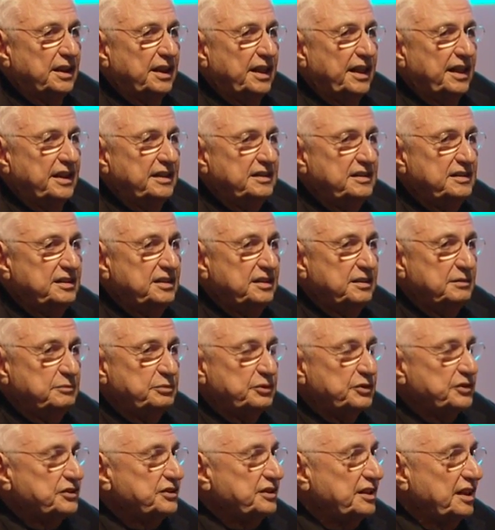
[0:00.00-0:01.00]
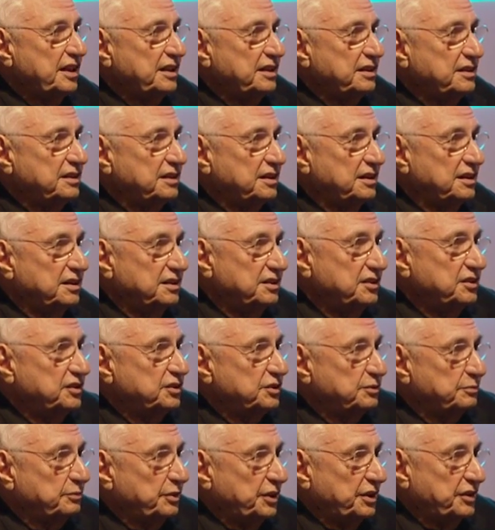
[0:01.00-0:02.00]
18%
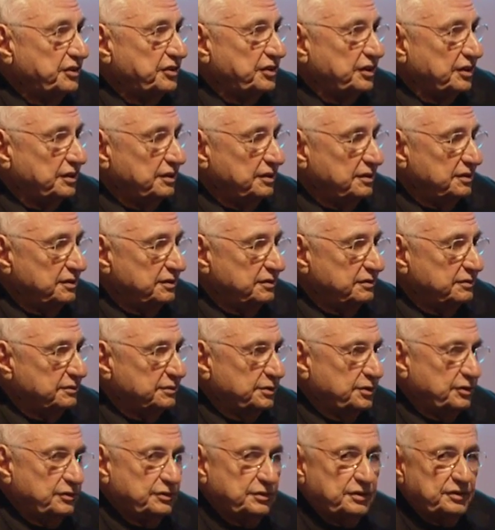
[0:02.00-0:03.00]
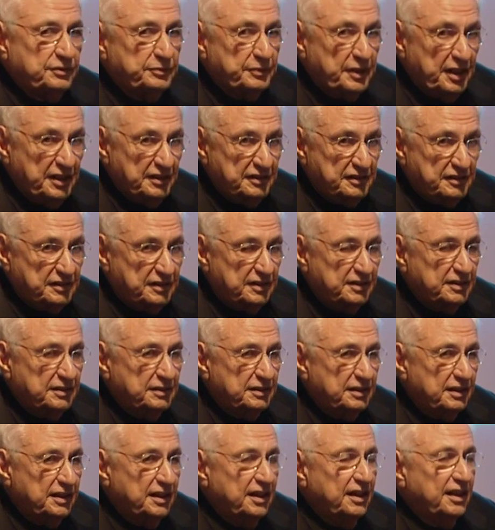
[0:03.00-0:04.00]
under budget, which was amazing,
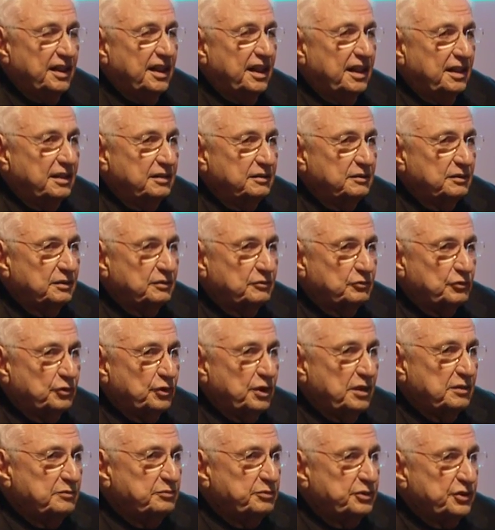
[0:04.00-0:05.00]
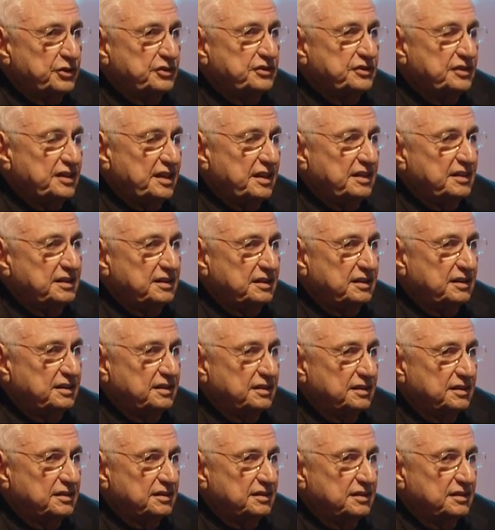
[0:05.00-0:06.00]
and 1%
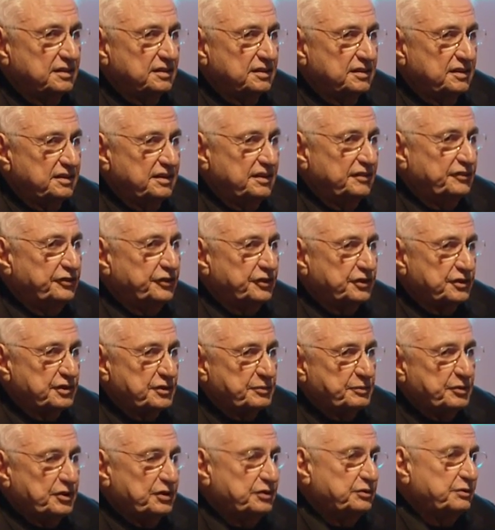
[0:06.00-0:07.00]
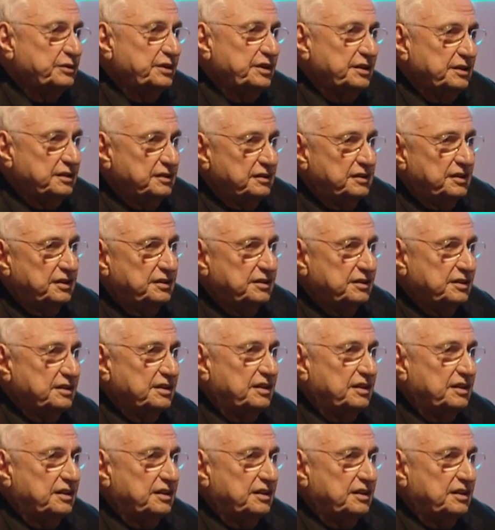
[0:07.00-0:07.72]
difference between all,